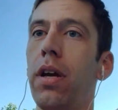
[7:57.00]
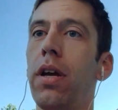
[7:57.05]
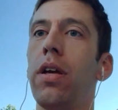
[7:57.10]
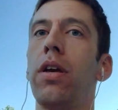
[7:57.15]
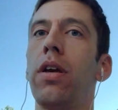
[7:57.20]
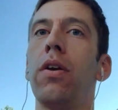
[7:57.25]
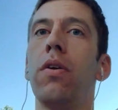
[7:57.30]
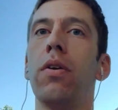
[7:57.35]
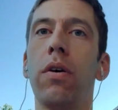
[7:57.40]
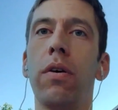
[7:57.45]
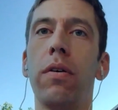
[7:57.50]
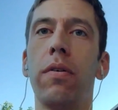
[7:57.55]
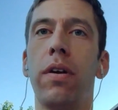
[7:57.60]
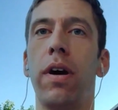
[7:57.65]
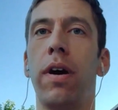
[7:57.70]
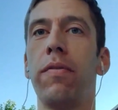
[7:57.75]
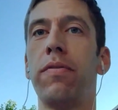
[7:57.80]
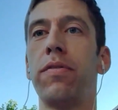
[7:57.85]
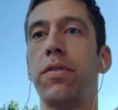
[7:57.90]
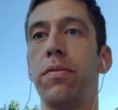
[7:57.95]
you know
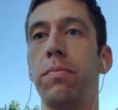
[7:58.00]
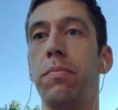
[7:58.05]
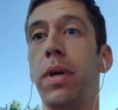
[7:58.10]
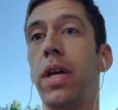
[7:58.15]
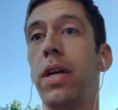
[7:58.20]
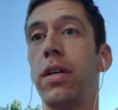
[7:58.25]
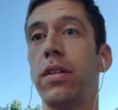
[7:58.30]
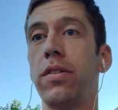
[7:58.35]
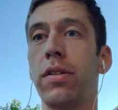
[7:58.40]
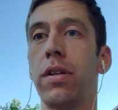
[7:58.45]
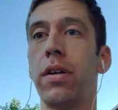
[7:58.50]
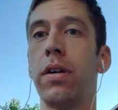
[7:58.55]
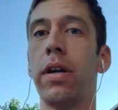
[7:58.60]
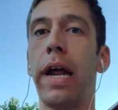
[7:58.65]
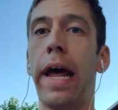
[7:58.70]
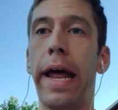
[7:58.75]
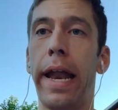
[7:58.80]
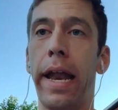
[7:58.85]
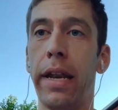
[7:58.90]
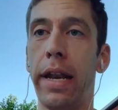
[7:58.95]
enough to be considered
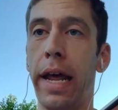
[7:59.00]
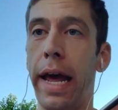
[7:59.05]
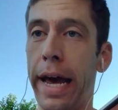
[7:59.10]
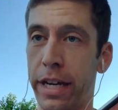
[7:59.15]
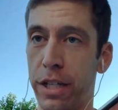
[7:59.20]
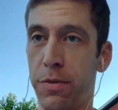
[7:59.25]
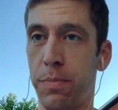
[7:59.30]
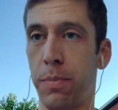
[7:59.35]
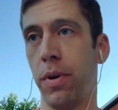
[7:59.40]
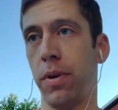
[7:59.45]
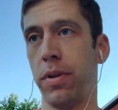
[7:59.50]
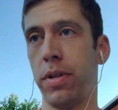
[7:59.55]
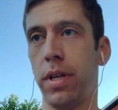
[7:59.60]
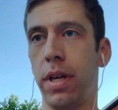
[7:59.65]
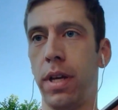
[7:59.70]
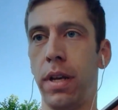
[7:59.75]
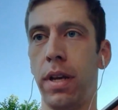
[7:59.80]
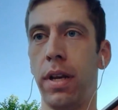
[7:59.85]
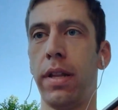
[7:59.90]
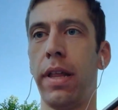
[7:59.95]
an expert in